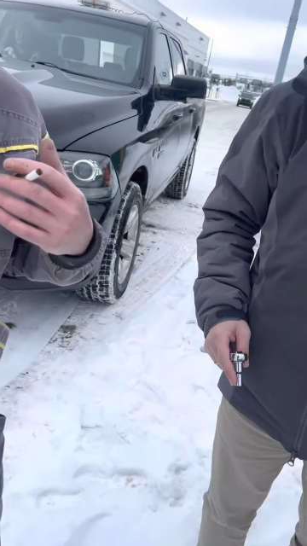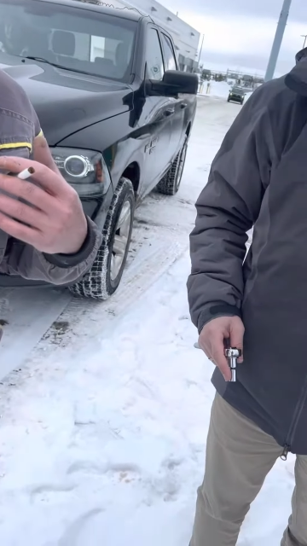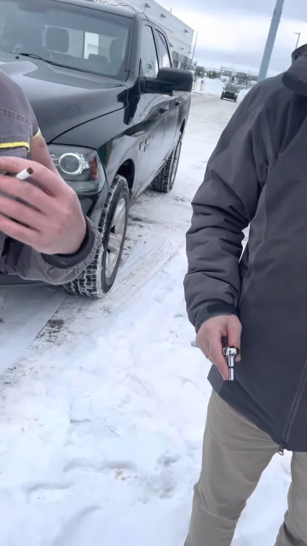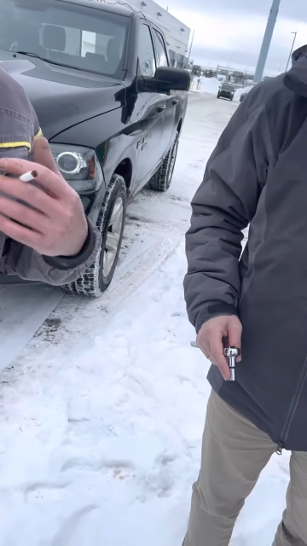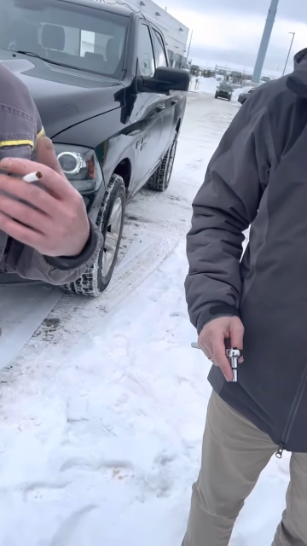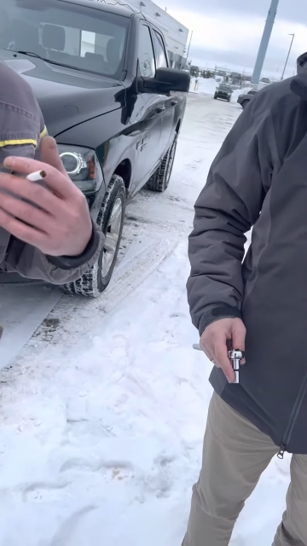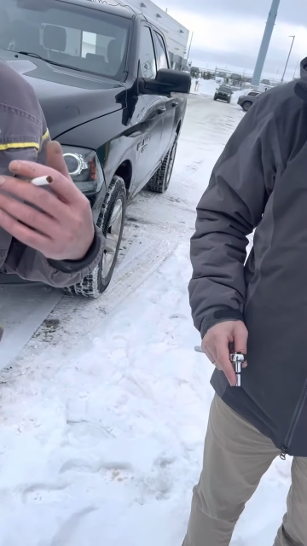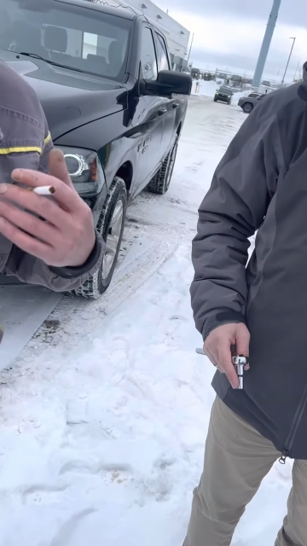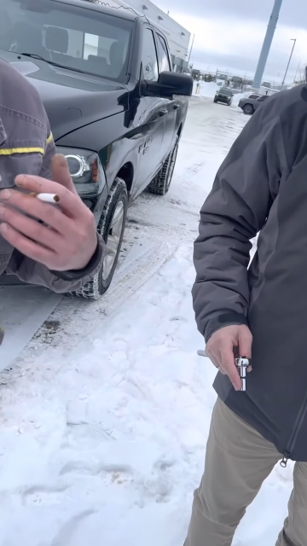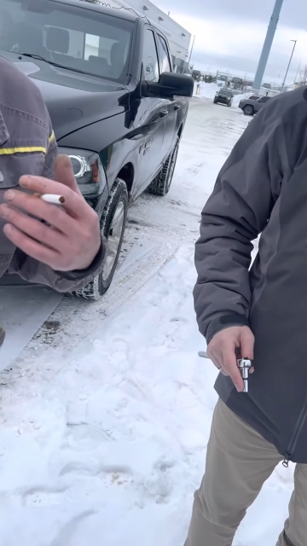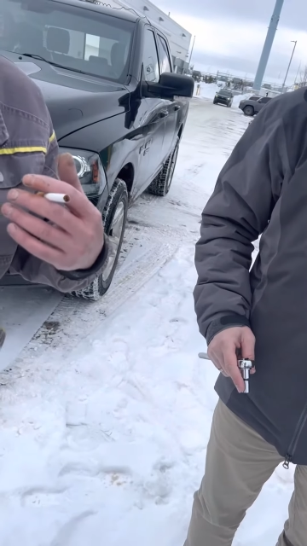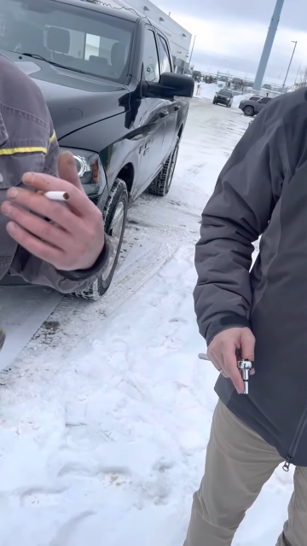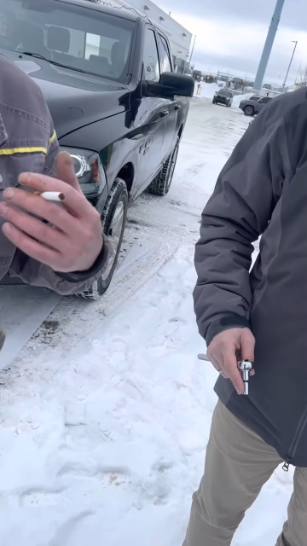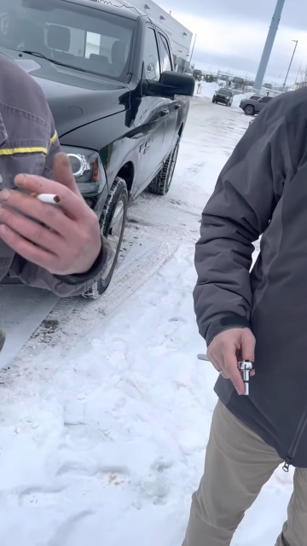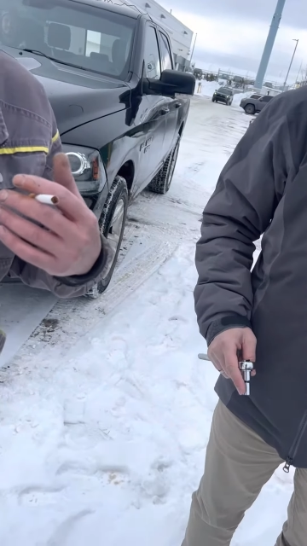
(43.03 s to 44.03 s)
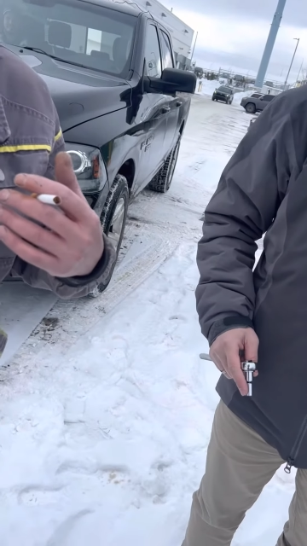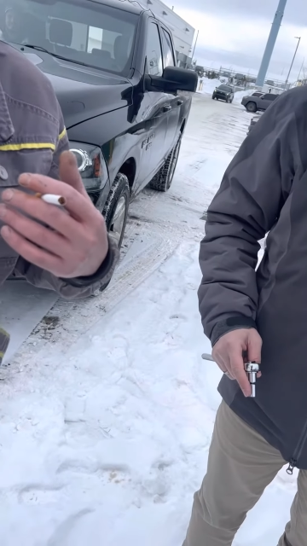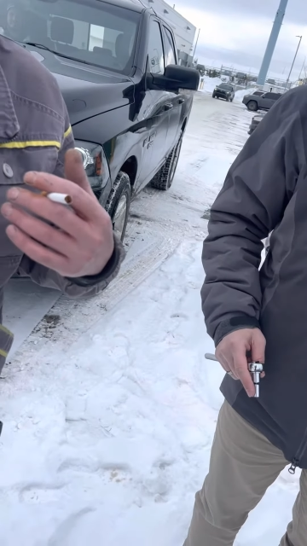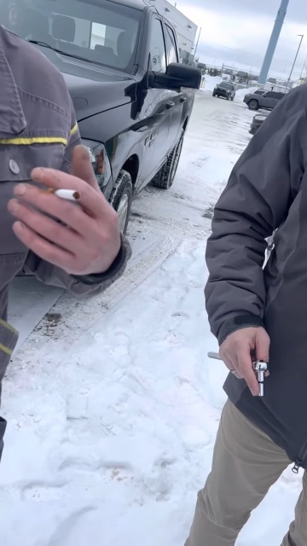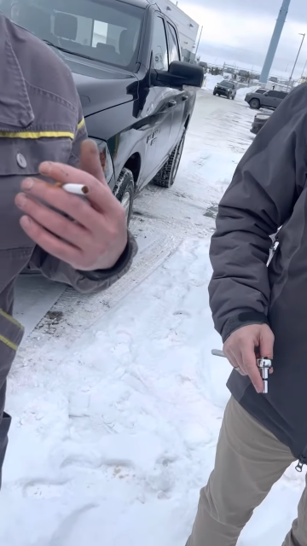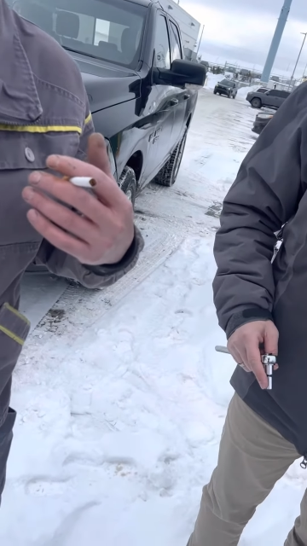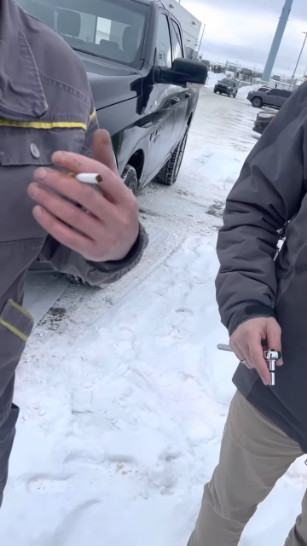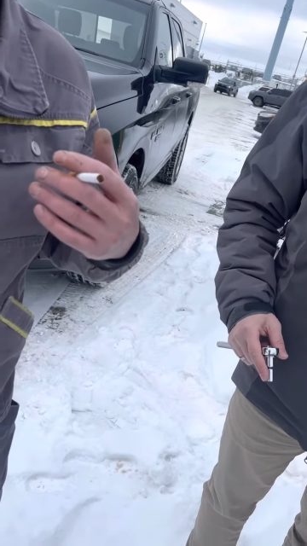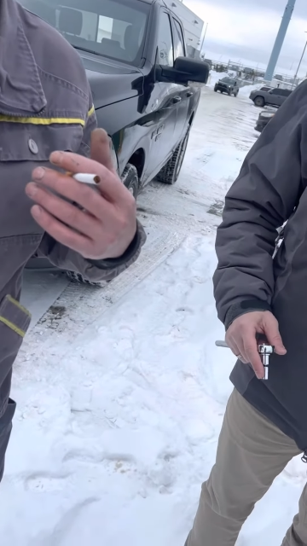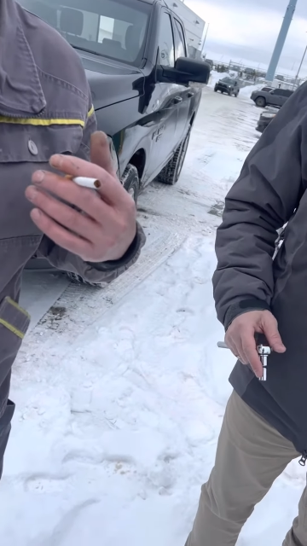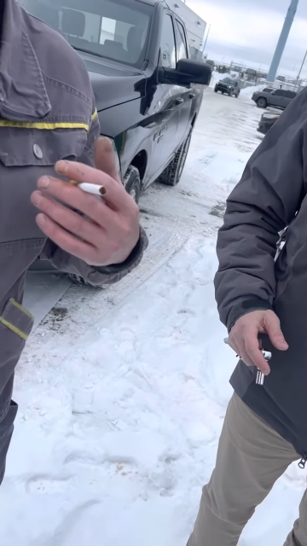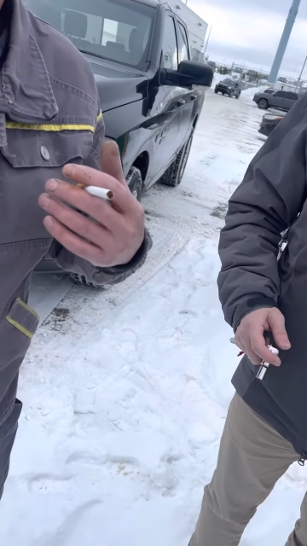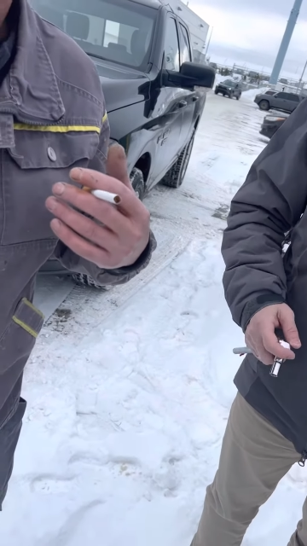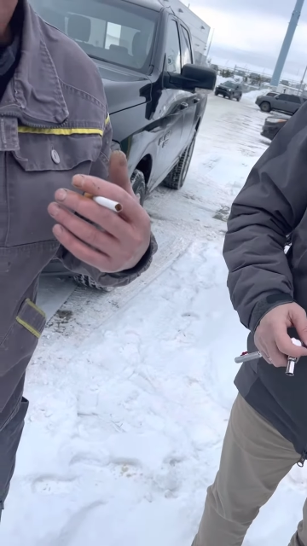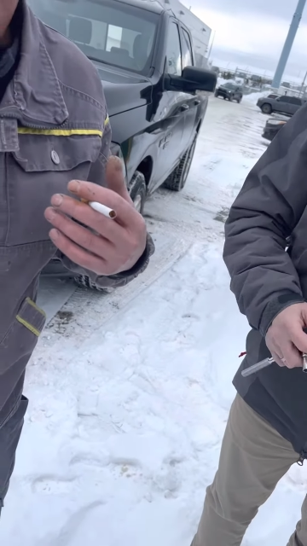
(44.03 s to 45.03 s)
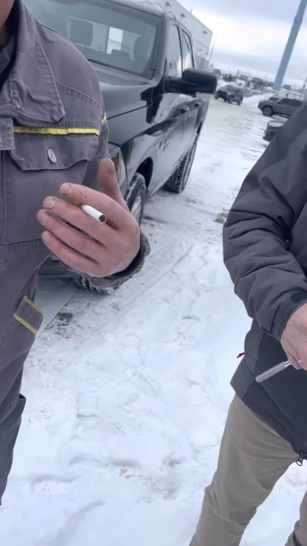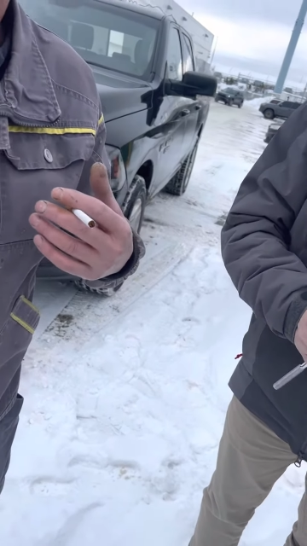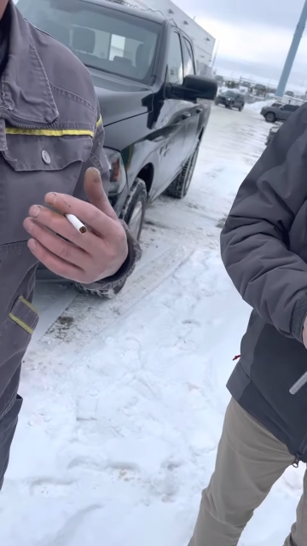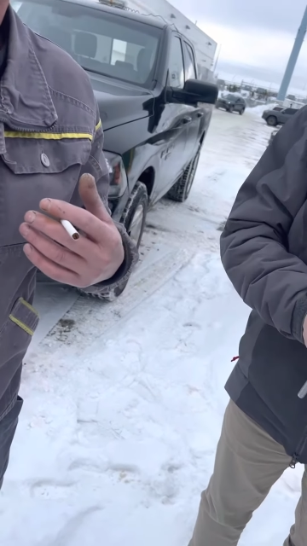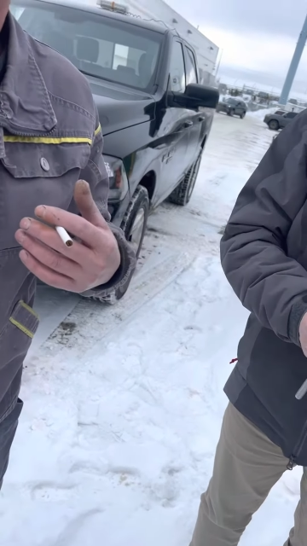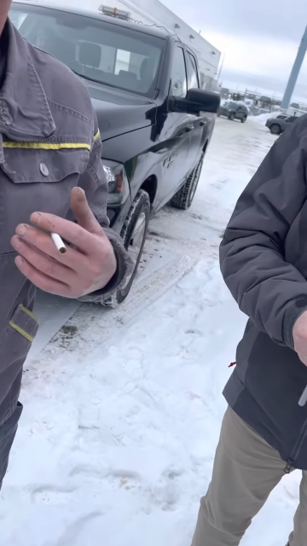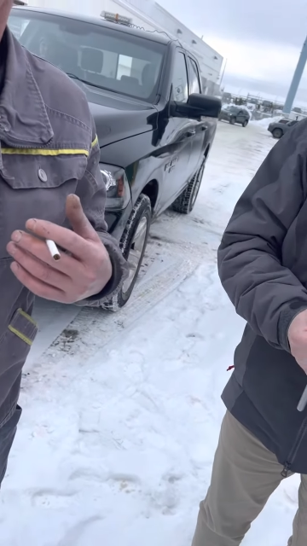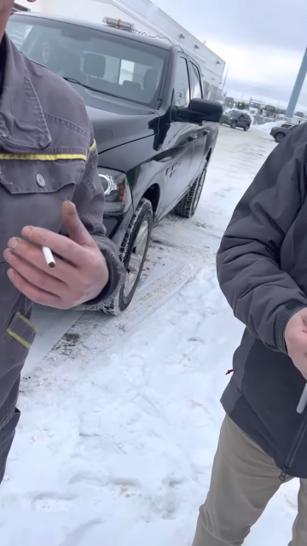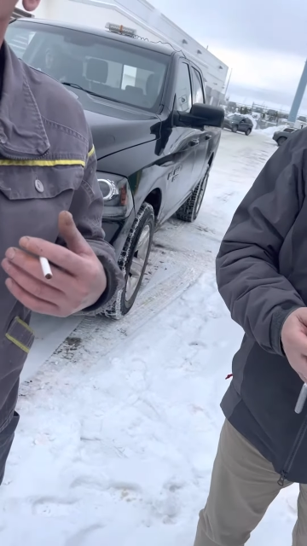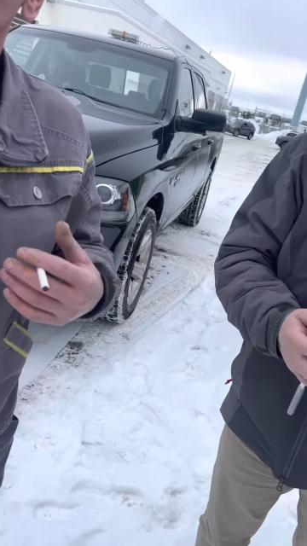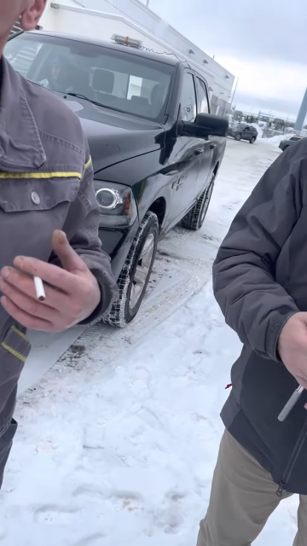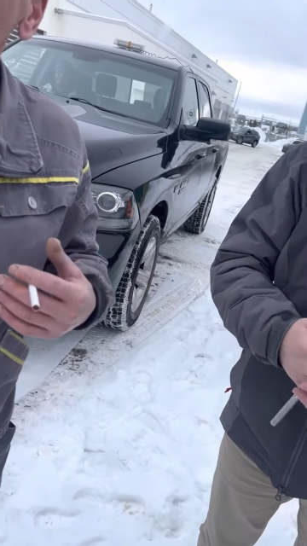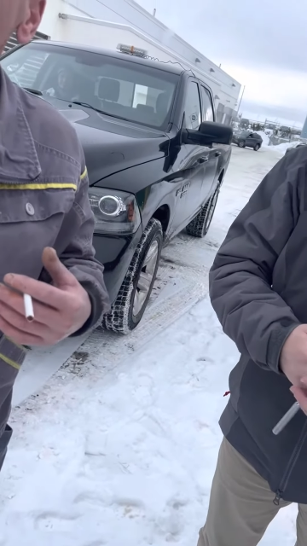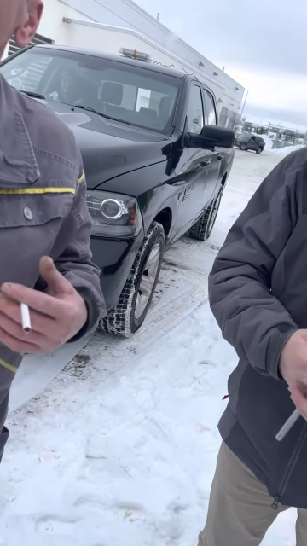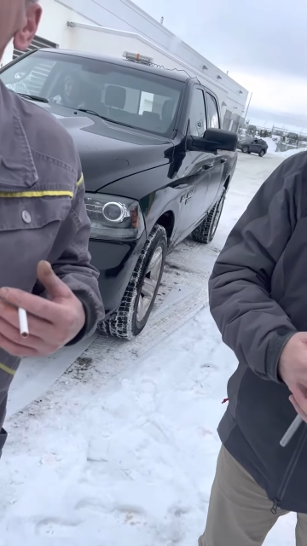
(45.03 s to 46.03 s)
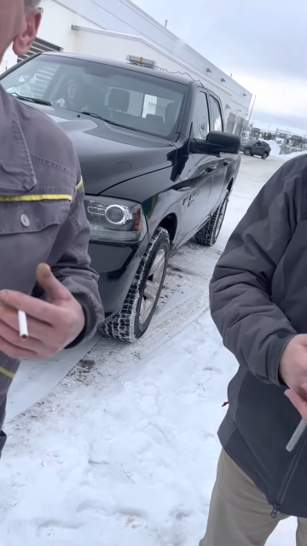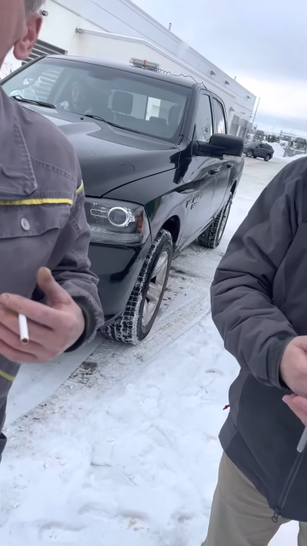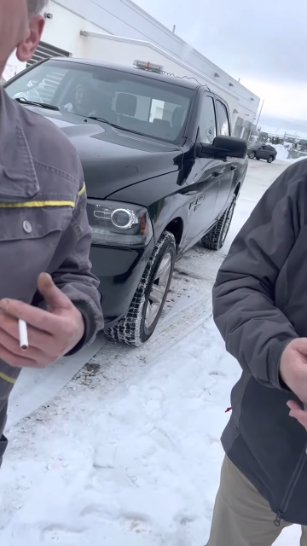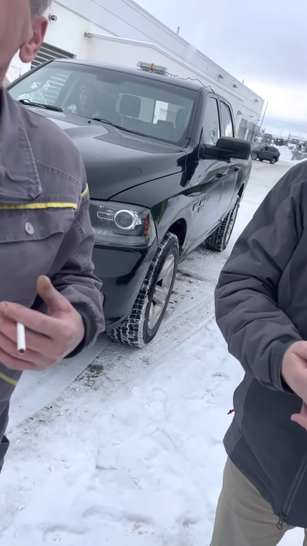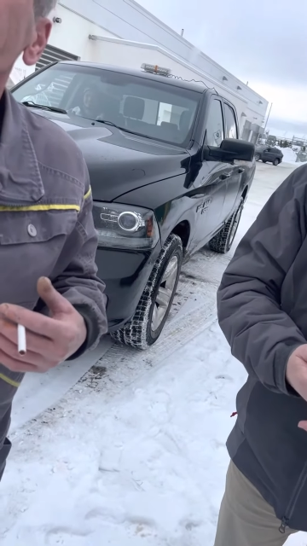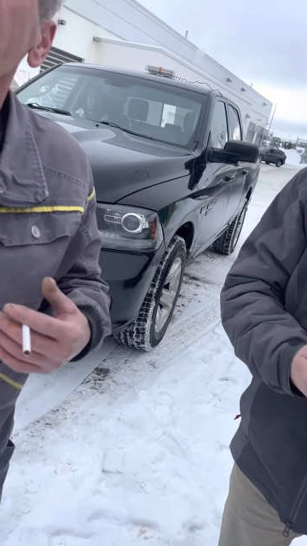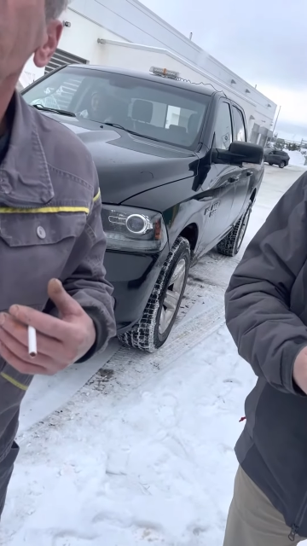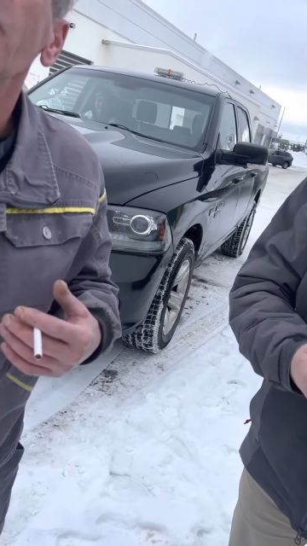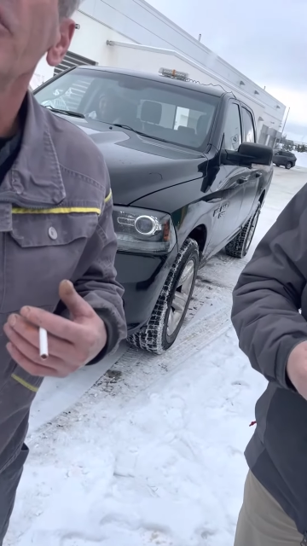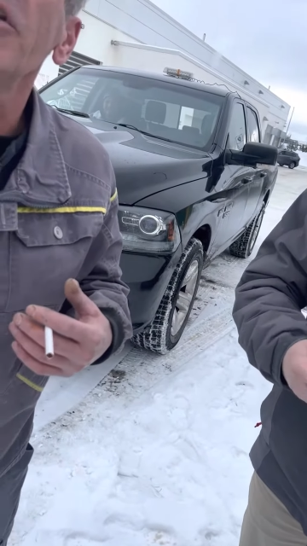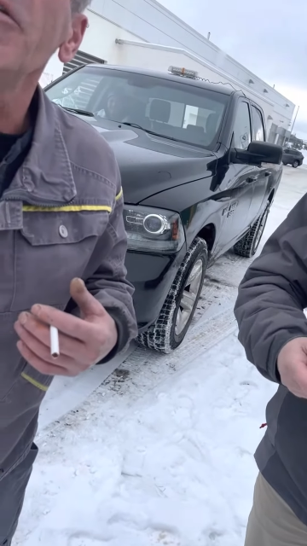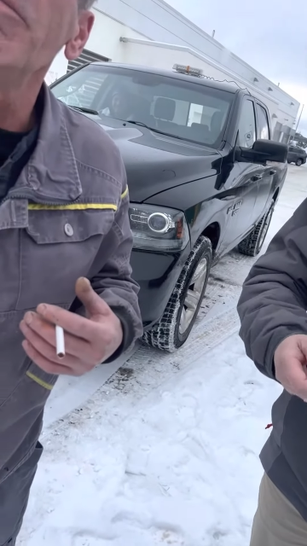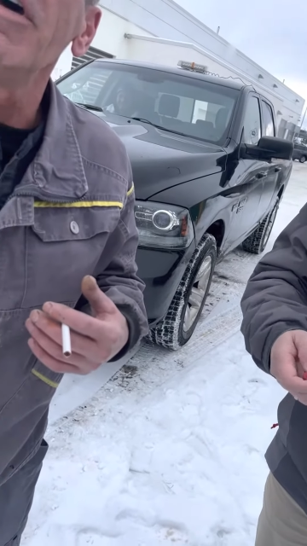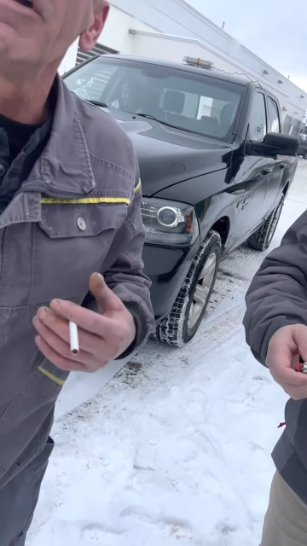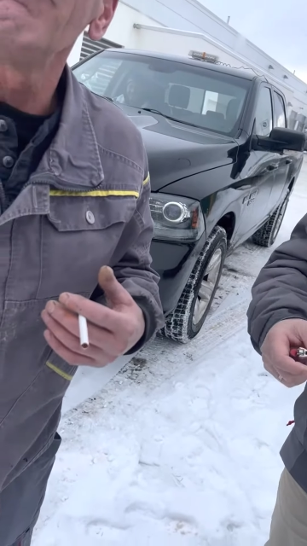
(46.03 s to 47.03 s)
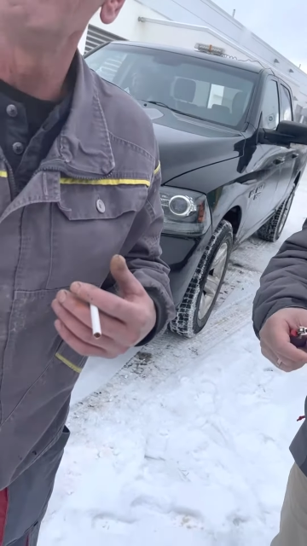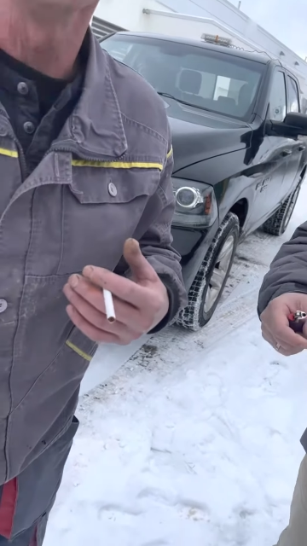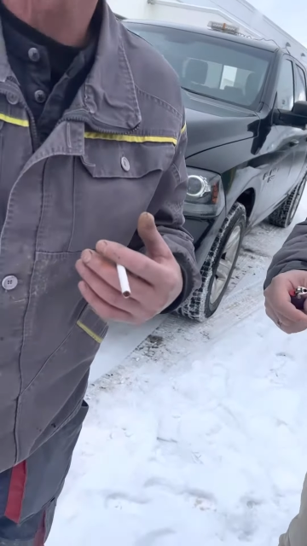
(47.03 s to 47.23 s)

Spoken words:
Nobody's mouth can be seen.